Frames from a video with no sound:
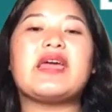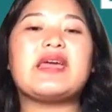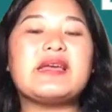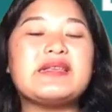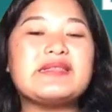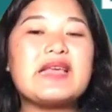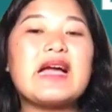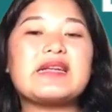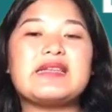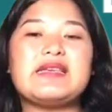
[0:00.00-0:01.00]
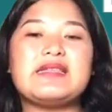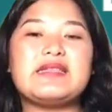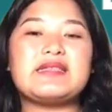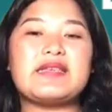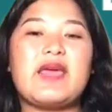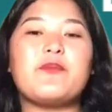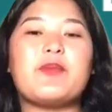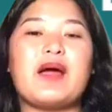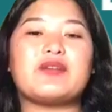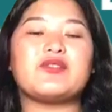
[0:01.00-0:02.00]
exactly the same
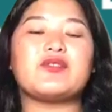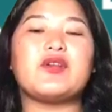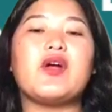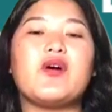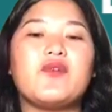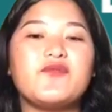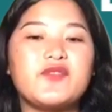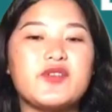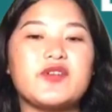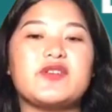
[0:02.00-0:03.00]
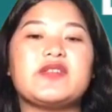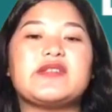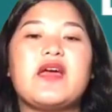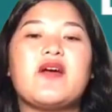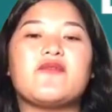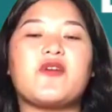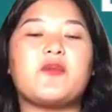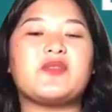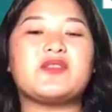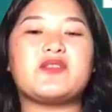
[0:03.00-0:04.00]
pattern of turns from
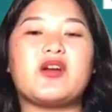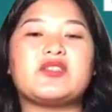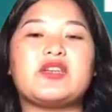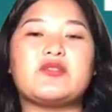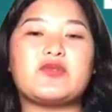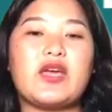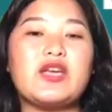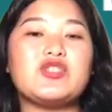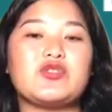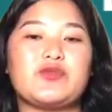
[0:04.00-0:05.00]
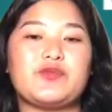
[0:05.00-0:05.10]
the starting location.